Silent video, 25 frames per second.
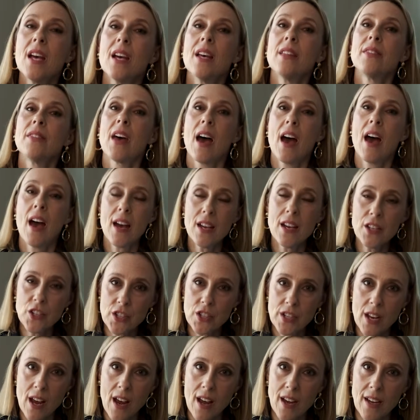The
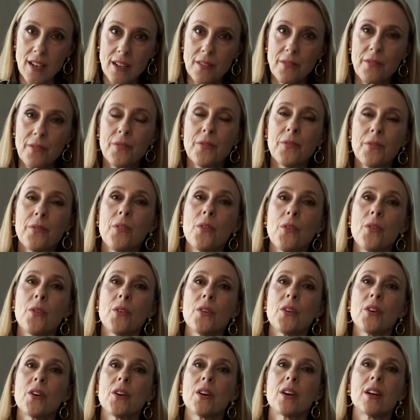hashtag
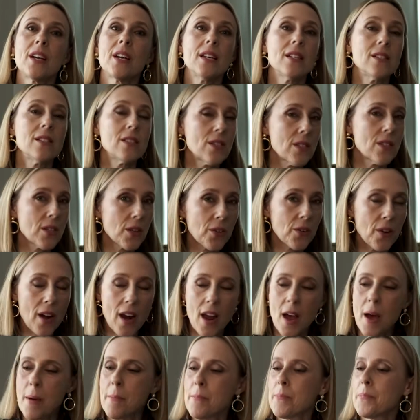for
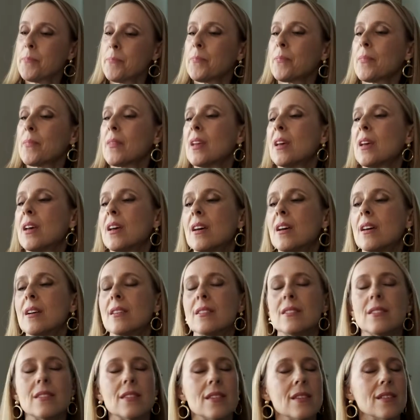Instagram
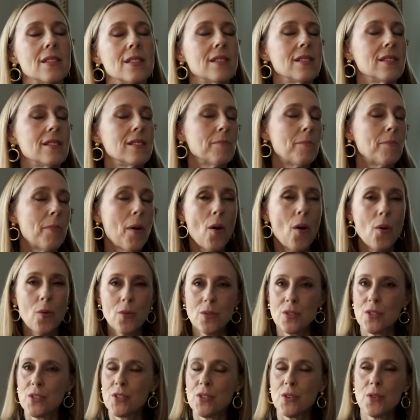to
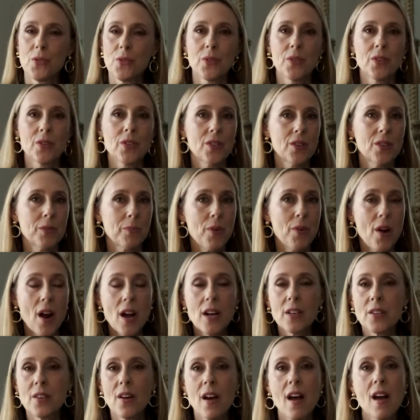post your
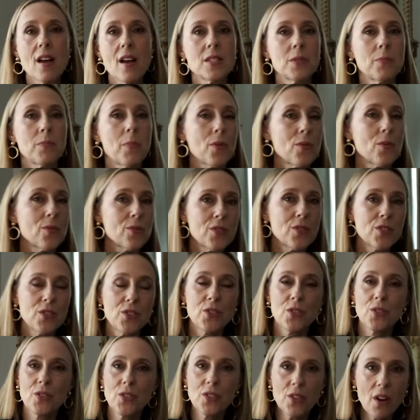progress, post
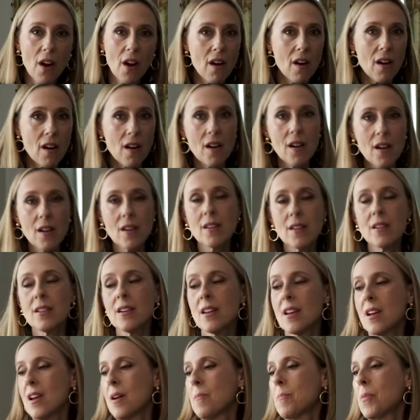your
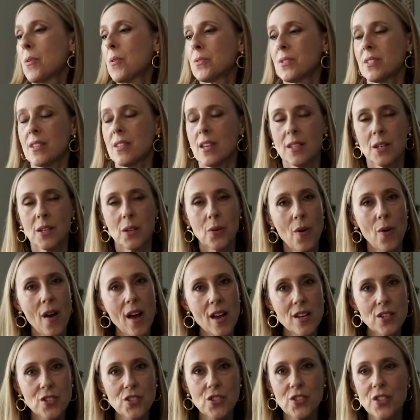yarn, post any
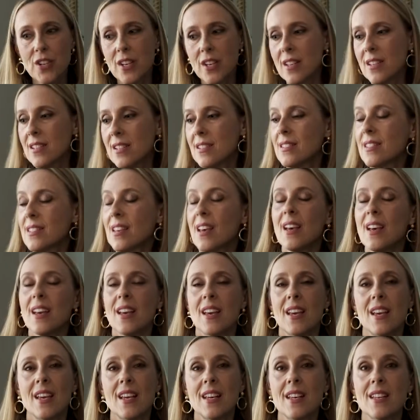questions
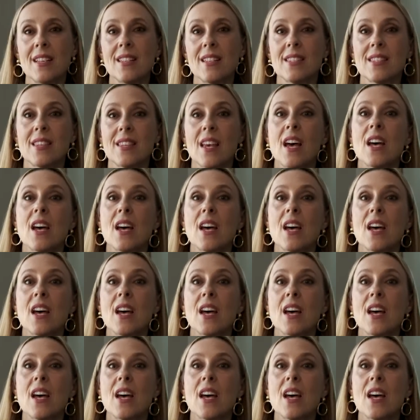is